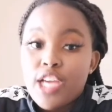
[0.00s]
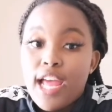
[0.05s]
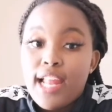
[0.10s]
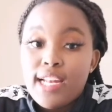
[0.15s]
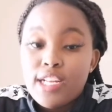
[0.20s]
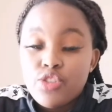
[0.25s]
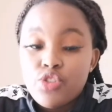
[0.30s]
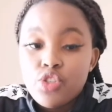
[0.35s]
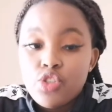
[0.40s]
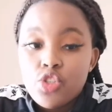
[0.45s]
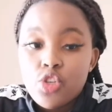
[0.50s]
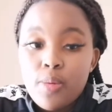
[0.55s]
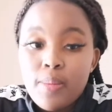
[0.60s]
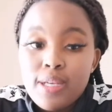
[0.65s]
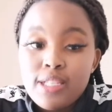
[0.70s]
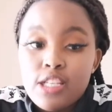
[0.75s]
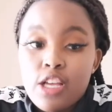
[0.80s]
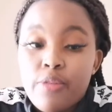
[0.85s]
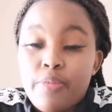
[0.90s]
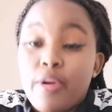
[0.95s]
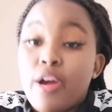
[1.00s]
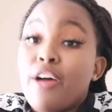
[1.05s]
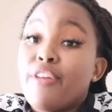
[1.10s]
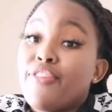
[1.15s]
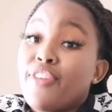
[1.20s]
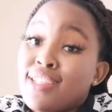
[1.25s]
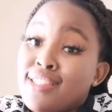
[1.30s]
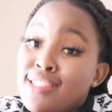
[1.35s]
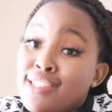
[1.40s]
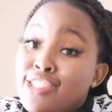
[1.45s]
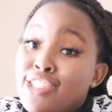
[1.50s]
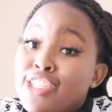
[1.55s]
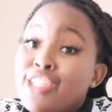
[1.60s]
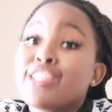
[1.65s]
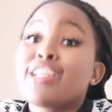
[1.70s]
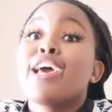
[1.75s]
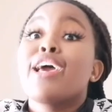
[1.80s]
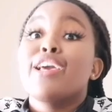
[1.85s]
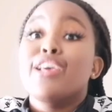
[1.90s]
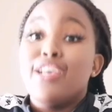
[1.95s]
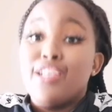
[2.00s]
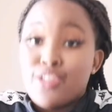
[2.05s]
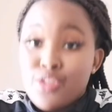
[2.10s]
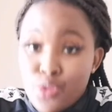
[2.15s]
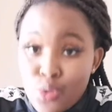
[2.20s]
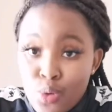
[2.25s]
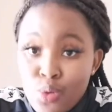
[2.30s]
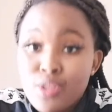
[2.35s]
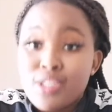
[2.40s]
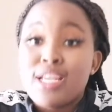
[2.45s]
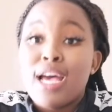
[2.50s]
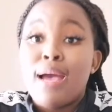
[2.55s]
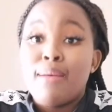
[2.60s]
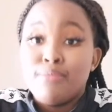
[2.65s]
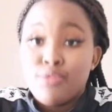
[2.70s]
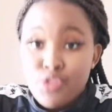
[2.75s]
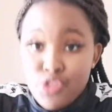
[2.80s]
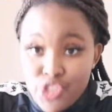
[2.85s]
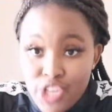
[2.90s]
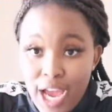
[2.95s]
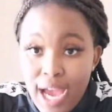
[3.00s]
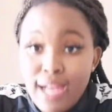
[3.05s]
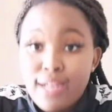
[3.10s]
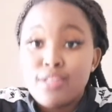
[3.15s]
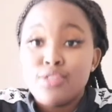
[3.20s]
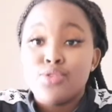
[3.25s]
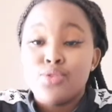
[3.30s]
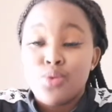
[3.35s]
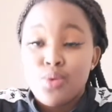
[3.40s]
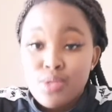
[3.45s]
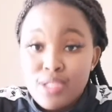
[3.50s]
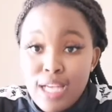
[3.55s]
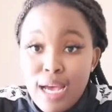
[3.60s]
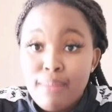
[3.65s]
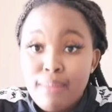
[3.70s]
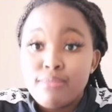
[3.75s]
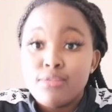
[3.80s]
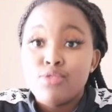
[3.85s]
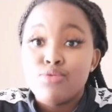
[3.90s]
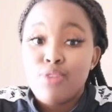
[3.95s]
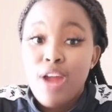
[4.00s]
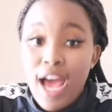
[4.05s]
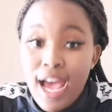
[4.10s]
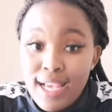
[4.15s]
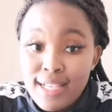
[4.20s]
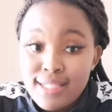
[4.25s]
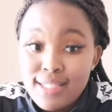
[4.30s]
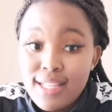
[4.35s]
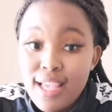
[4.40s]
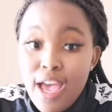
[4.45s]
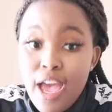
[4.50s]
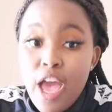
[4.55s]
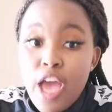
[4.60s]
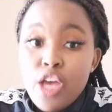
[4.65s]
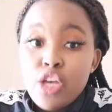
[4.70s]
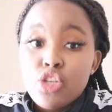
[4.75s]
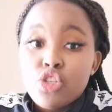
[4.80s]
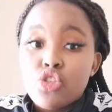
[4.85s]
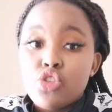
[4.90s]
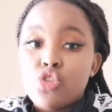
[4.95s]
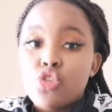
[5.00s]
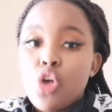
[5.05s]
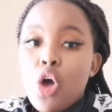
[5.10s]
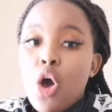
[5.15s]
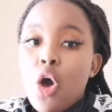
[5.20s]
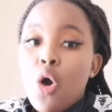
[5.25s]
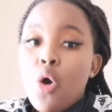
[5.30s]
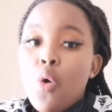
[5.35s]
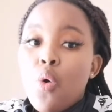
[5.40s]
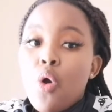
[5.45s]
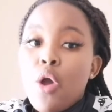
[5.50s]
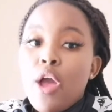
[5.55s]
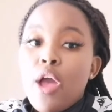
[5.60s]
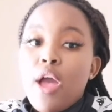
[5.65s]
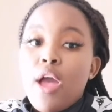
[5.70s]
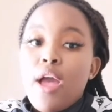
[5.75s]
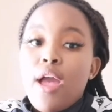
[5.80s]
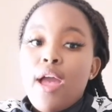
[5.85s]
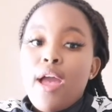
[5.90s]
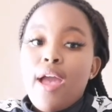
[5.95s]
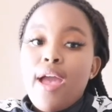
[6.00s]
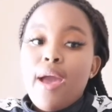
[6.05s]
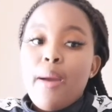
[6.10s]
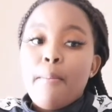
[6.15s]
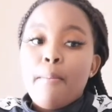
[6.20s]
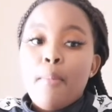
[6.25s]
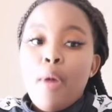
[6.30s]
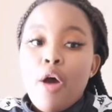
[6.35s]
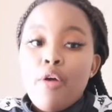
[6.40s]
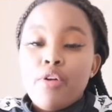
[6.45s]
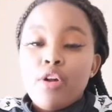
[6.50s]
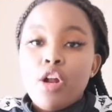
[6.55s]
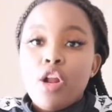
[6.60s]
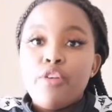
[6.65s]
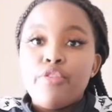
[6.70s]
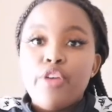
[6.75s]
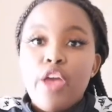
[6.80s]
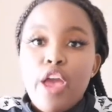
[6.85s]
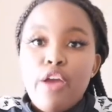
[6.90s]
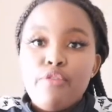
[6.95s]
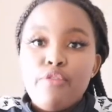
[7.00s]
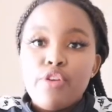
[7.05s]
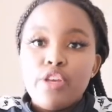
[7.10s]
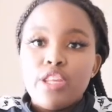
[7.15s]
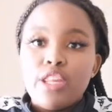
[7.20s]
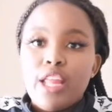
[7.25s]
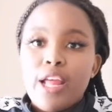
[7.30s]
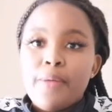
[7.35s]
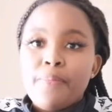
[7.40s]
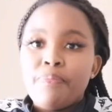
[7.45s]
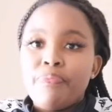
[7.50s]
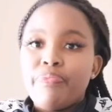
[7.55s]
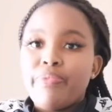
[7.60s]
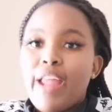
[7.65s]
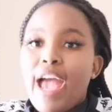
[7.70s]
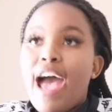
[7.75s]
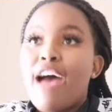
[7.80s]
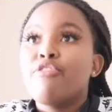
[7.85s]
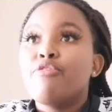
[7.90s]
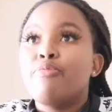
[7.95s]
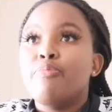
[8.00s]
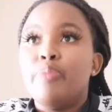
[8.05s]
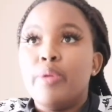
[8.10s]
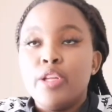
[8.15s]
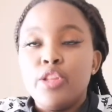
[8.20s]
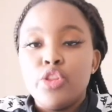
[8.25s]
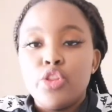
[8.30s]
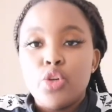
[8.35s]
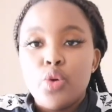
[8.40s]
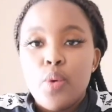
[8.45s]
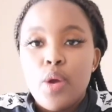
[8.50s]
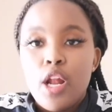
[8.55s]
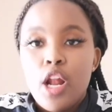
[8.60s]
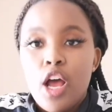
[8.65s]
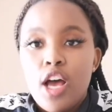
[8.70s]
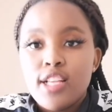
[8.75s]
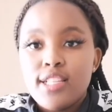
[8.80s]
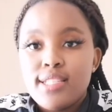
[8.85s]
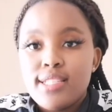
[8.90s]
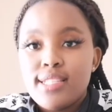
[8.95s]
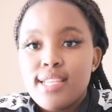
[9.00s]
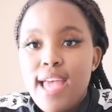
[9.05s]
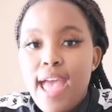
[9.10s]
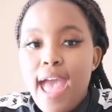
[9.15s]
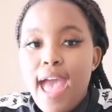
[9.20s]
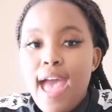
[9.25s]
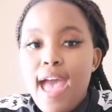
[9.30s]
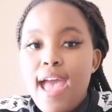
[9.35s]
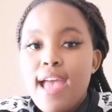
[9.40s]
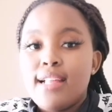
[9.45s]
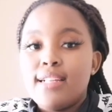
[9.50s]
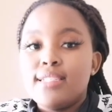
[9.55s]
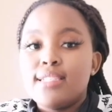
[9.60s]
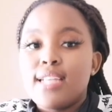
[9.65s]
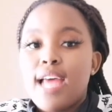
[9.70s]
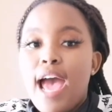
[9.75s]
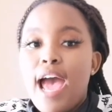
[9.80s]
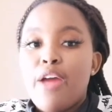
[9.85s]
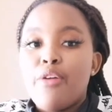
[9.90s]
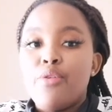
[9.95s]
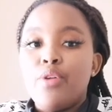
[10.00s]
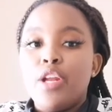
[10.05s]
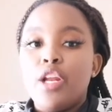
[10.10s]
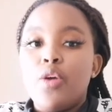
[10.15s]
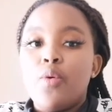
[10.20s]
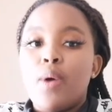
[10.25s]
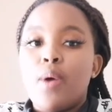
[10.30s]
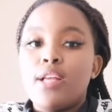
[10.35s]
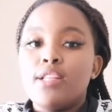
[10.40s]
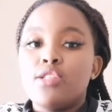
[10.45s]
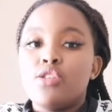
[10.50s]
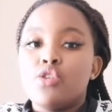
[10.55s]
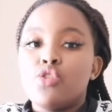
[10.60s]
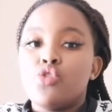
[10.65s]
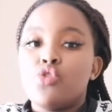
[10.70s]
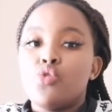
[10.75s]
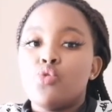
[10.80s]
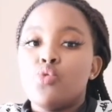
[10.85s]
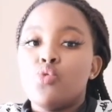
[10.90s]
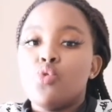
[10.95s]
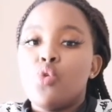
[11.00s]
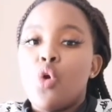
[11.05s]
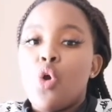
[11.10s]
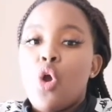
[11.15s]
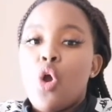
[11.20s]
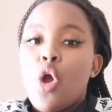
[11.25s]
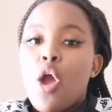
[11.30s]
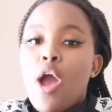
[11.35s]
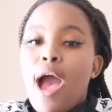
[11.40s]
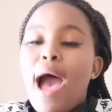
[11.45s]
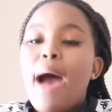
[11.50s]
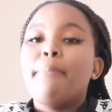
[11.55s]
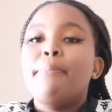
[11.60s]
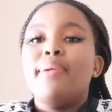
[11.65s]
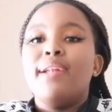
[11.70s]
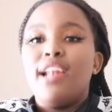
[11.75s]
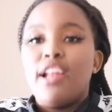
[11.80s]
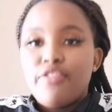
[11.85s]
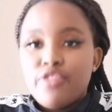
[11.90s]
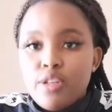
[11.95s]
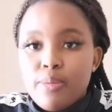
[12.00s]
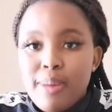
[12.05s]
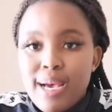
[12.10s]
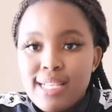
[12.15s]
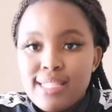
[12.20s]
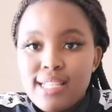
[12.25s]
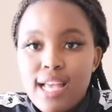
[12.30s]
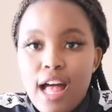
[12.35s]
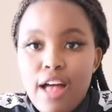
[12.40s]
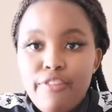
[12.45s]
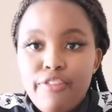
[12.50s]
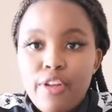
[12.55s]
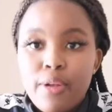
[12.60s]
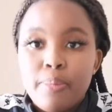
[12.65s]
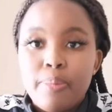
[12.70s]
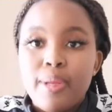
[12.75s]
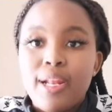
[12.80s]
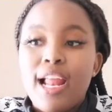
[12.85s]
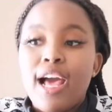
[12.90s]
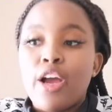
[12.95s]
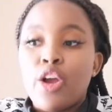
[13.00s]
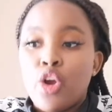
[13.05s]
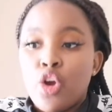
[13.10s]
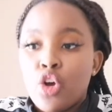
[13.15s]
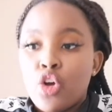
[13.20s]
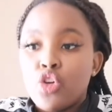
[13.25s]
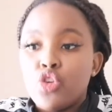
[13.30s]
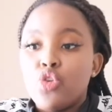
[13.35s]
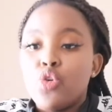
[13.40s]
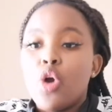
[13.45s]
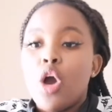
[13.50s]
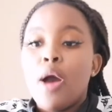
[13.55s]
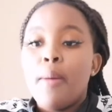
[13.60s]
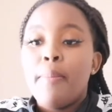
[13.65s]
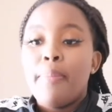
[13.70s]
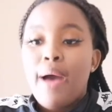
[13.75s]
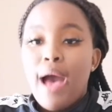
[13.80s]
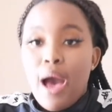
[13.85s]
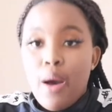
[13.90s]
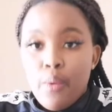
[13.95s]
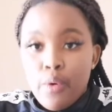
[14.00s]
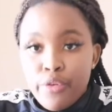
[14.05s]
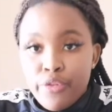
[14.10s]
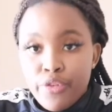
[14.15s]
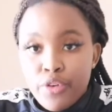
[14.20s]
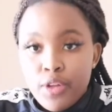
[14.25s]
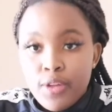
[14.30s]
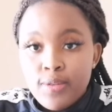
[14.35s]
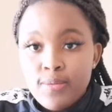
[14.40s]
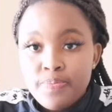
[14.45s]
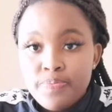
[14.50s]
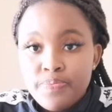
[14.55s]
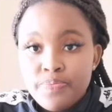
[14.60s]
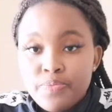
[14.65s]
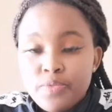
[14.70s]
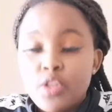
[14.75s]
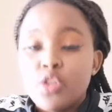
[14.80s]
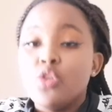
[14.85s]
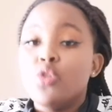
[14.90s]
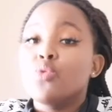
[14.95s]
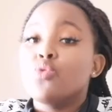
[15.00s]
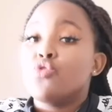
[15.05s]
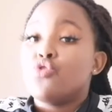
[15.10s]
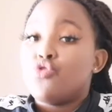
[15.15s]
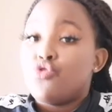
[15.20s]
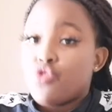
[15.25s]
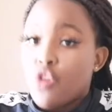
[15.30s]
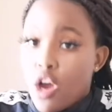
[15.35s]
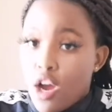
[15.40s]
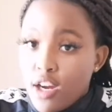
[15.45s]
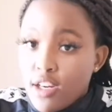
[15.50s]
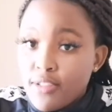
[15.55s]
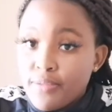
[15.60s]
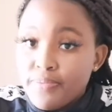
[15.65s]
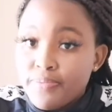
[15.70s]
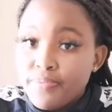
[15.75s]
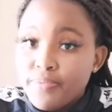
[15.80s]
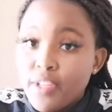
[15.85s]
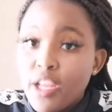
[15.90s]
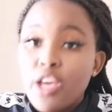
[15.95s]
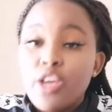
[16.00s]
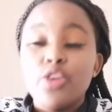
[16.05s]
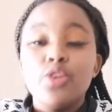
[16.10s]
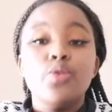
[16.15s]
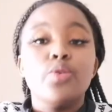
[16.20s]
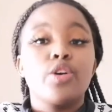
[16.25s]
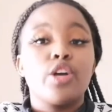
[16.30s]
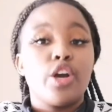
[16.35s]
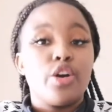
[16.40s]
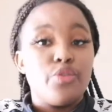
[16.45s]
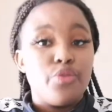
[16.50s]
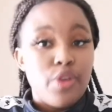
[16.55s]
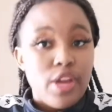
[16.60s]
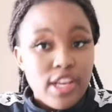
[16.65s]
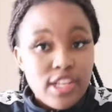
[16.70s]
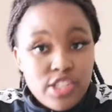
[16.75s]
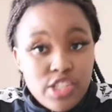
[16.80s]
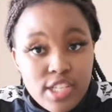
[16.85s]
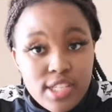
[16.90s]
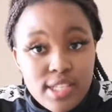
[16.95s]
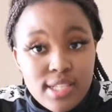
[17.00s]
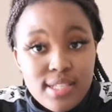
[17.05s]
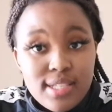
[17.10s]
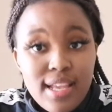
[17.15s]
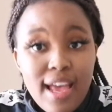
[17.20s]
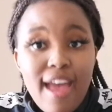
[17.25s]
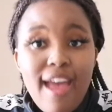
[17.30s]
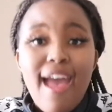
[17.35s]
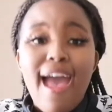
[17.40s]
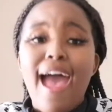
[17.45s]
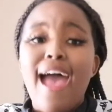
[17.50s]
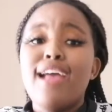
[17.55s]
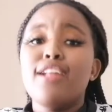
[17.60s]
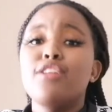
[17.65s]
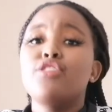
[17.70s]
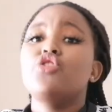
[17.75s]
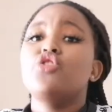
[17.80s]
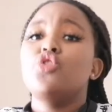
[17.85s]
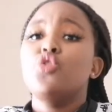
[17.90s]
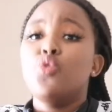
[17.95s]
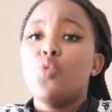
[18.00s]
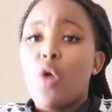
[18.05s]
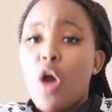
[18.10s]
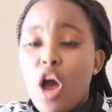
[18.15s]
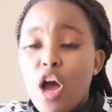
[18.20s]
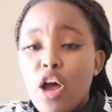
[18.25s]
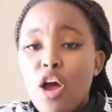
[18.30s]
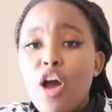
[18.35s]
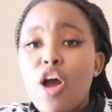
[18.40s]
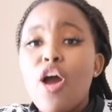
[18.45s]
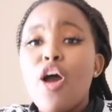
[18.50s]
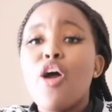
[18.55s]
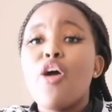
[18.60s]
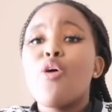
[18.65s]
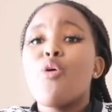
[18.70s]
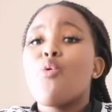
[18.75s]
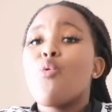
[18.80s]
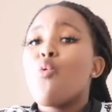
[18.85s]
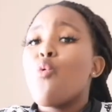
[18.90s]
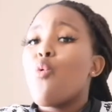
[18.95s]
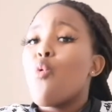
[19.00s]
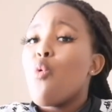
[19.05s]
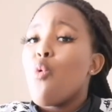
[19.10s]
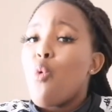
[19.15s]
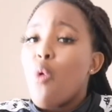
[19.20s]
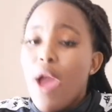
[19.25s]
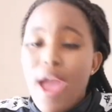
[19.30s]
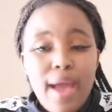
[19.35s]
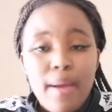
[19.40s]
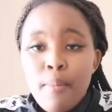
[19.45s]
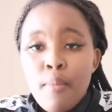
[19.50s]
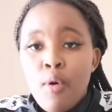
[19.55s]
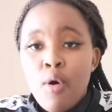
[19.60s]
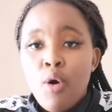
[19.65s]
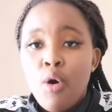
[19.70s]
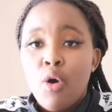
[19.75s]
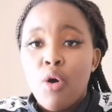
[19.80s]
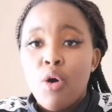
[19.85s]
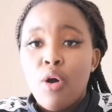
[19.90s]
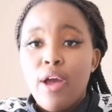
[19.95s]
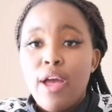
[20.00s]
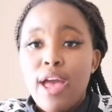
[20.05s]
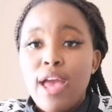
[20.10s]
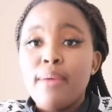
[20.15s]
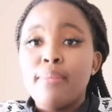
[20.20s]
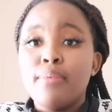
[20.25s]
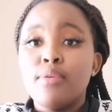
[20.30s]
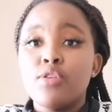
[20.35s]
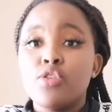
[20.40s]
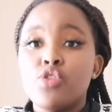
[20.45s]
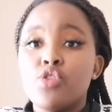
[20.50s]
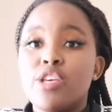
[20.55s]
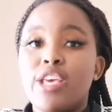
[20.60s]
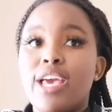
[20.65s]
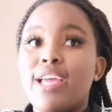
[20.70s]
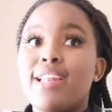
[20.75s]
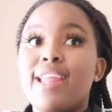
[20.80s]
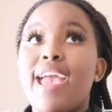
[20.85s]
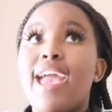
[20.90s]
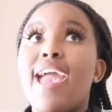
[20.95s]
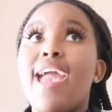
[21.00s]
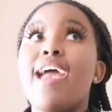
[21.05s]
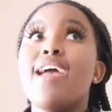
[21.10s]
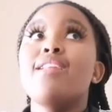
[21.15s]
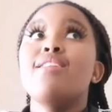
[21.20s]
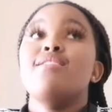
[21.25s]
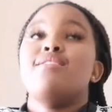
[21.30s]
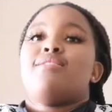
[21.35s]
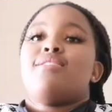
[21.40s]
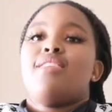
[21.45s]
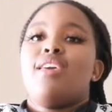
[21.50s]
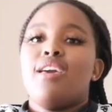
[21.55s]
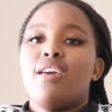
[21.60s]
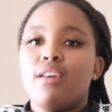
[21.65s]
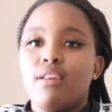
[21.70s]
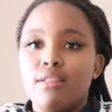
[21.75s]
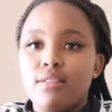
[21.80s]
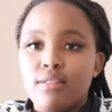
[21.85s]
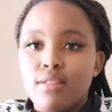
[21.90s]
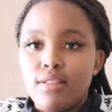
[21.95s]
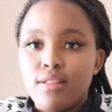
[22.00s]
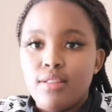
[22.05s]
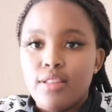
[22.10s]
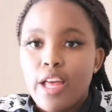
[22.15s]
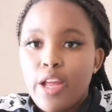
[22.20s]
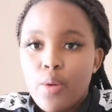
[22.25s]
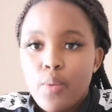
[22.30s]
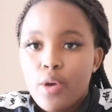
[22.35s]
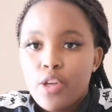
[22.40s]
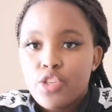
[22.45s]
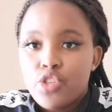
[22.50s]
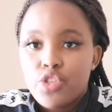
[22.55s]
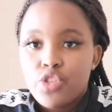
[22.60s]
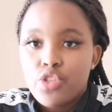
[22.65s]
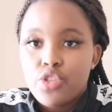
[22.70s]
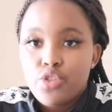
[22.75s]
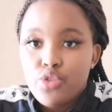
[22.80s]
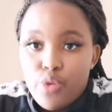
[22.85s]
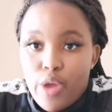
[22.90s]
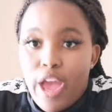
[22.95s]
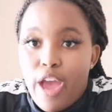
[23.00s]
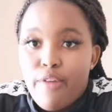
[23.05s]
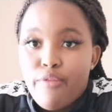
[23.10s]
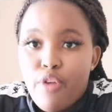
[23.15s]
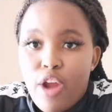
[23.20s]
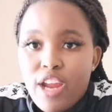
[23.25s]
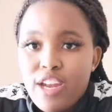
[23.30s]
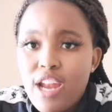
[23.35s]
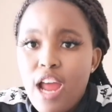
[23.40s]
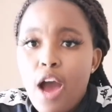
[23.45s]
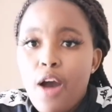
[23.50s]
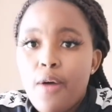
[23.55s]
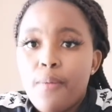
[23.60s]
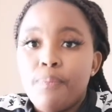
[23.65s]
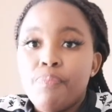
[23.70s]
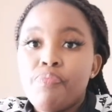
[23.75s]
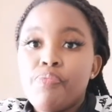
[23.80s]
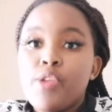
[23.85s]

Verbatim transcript: I literally told myself, "Bro, fuck this shit. It's your time to shine. It's your time to rise. So moral of everything, I've been through a lot and I really wanted to uplift myself and be like, girl, you are powerful, you strong, you're courageous, and you are way more able to get anything than what you have right now.